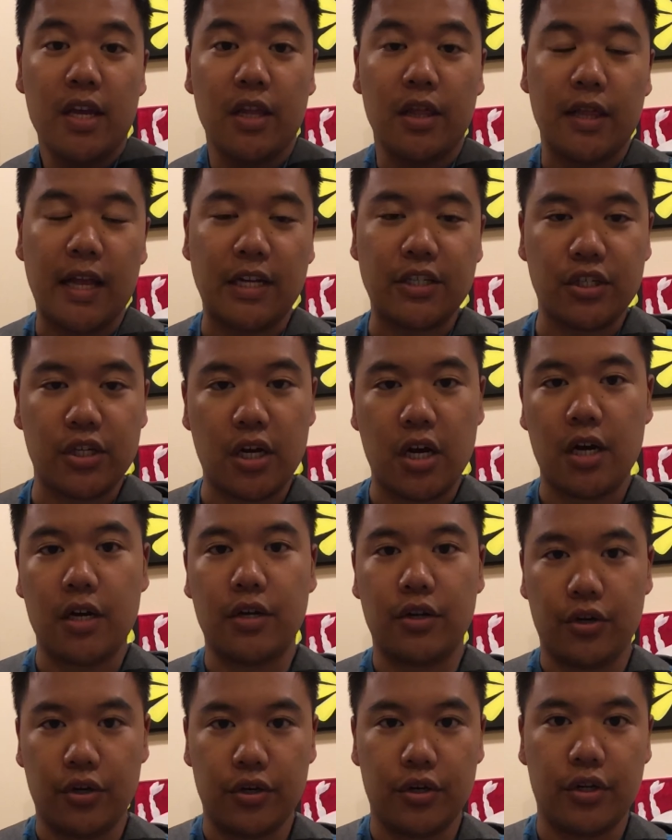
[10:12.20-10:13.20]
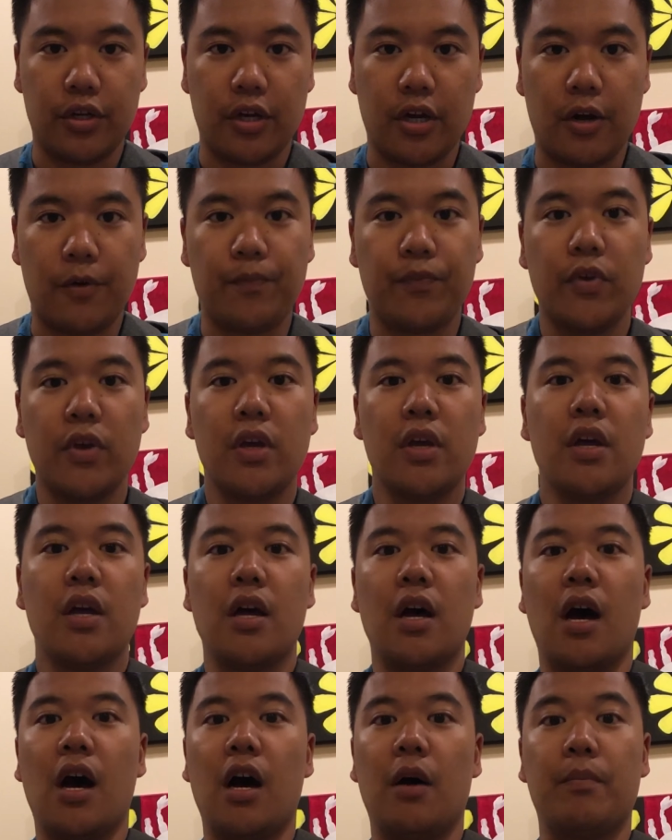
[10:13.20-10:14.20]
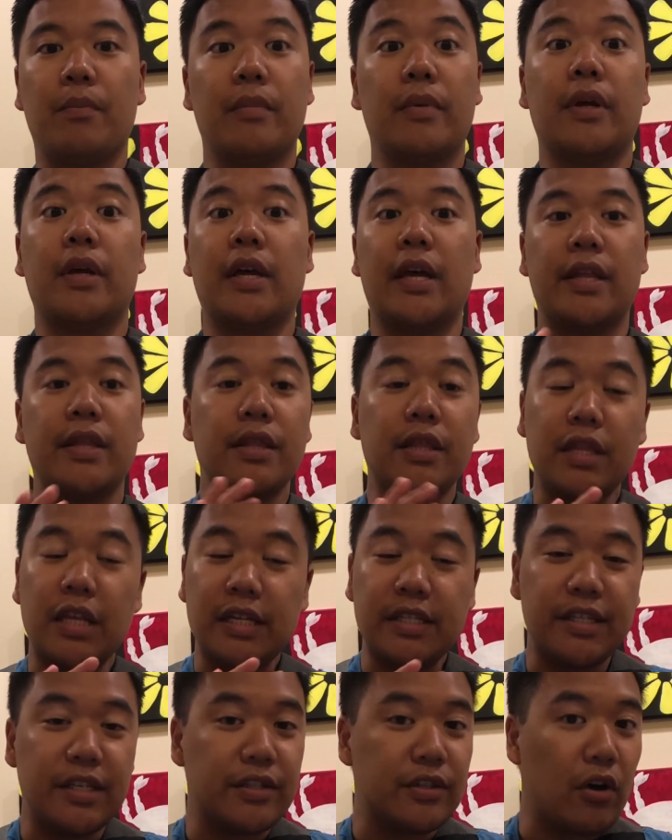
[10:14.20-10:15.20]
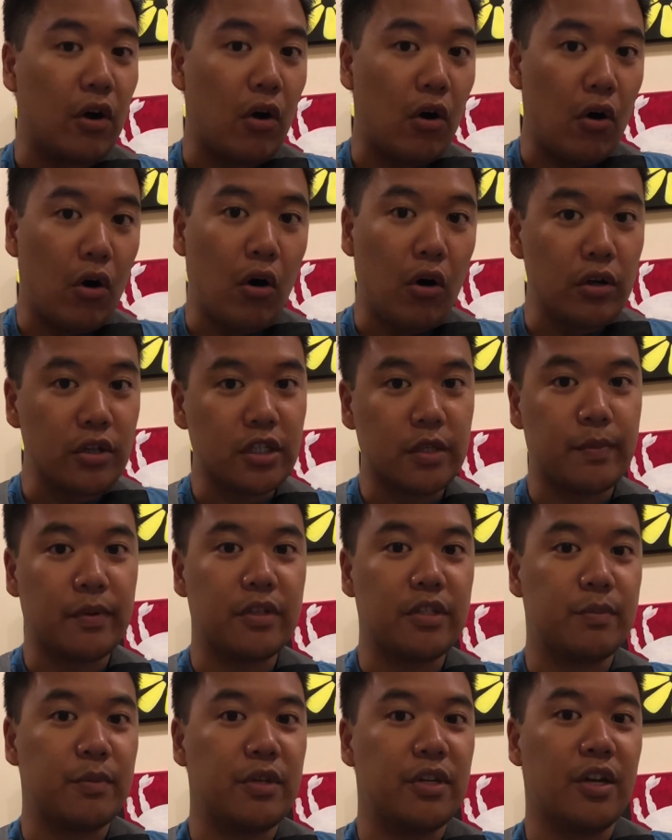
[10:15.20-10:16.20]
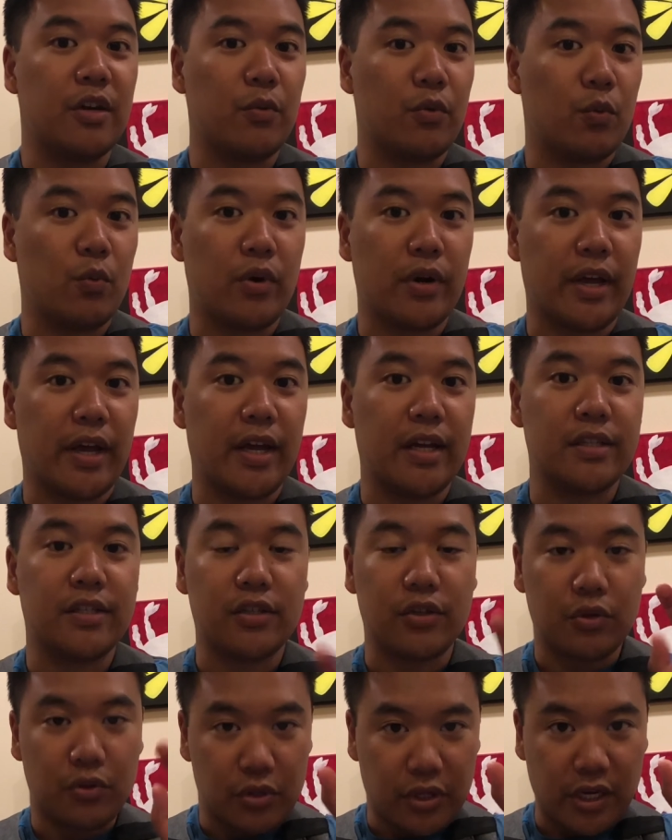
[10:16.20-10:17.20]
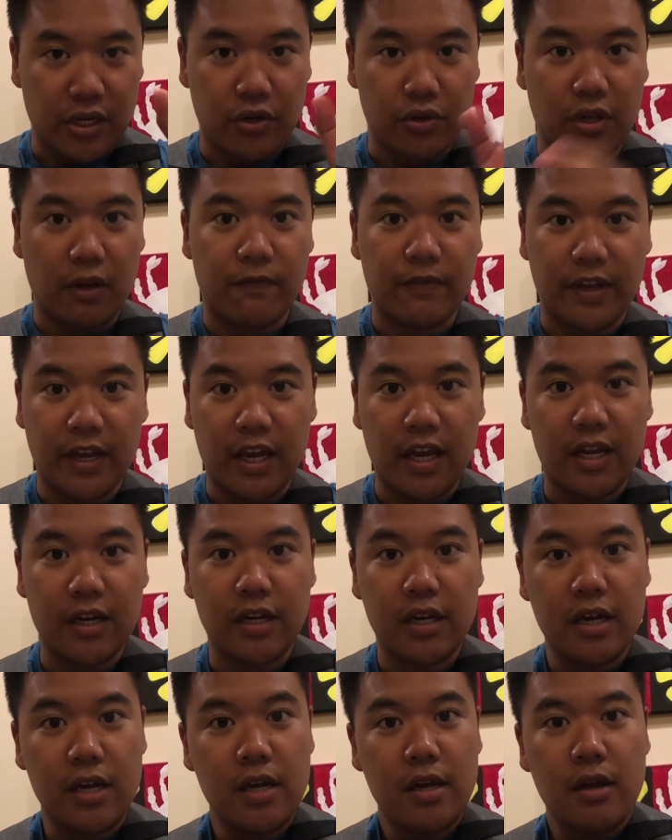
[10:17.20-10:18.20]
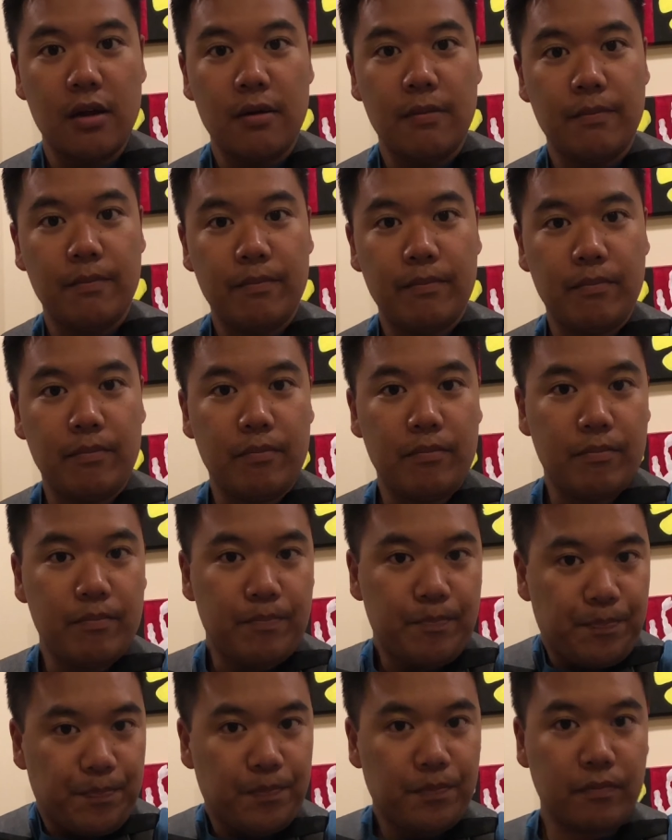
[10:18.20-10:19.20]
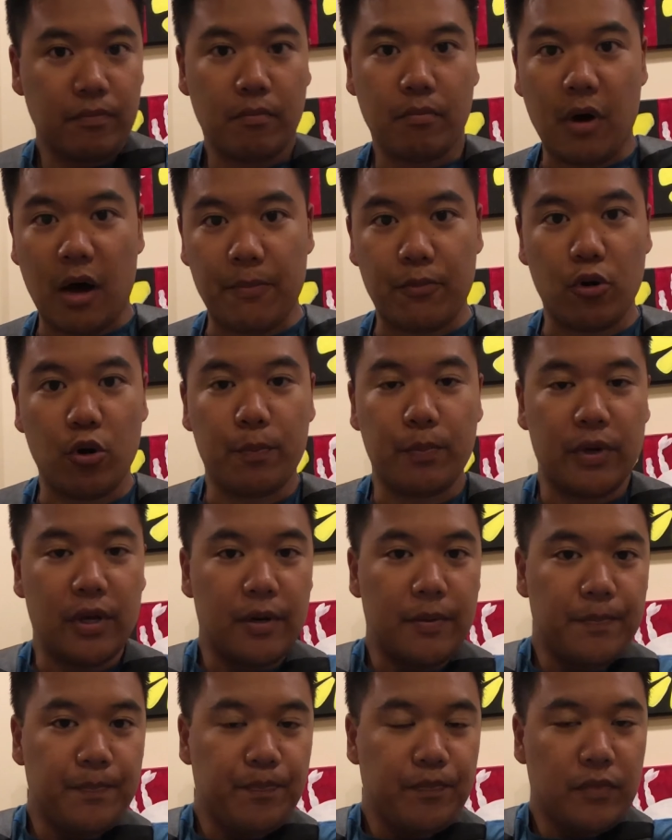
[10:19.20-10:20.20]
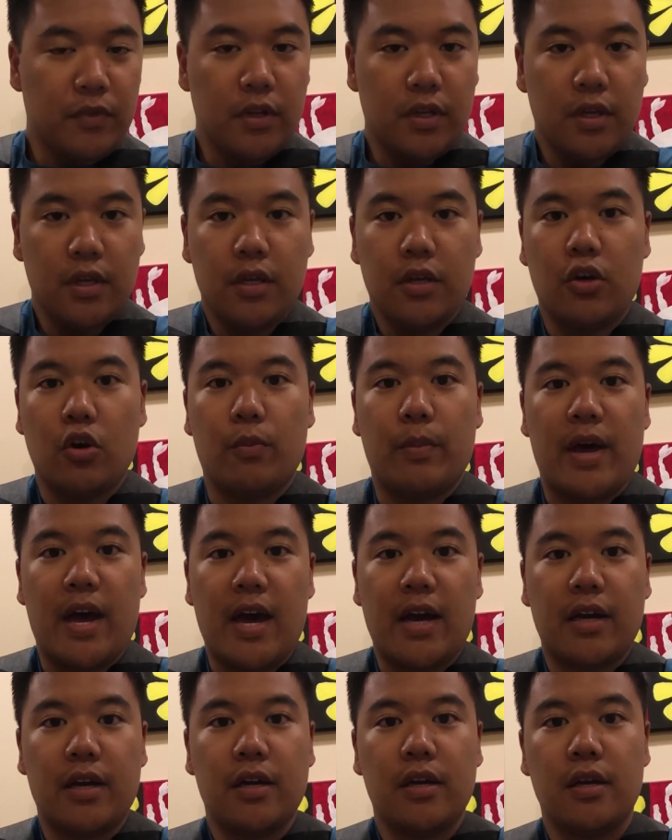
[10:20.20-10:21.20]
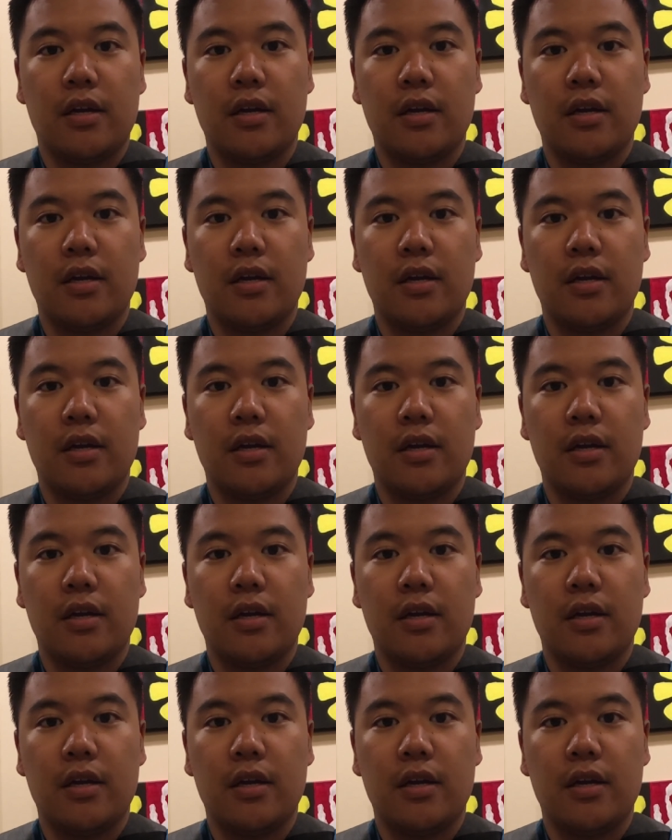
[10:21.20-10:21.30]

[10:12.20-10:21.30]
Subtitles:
latch it on, you're good to go. And this is all supposed to be done with one hand. So you take your left hand, pop it open, go back,